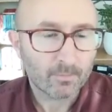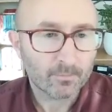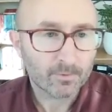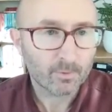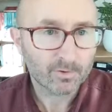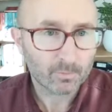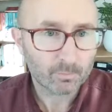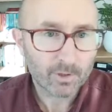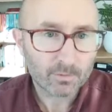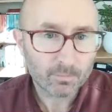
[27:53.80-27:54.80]
So those are the
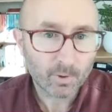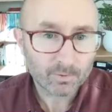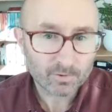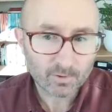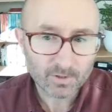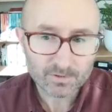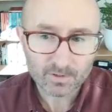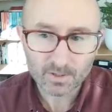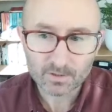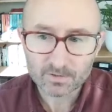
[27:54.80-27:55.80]
pre and post
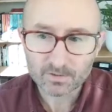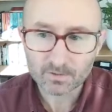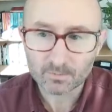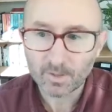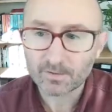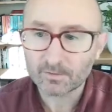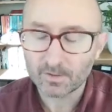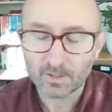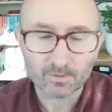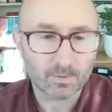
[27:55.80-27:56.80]
questionnaires. They're based
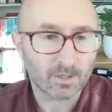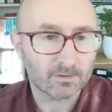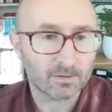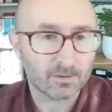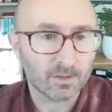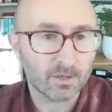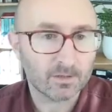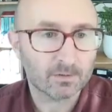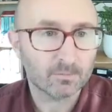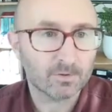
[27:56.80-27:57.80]
on HBSC
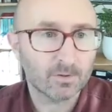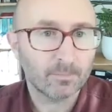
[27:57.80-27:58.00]
items.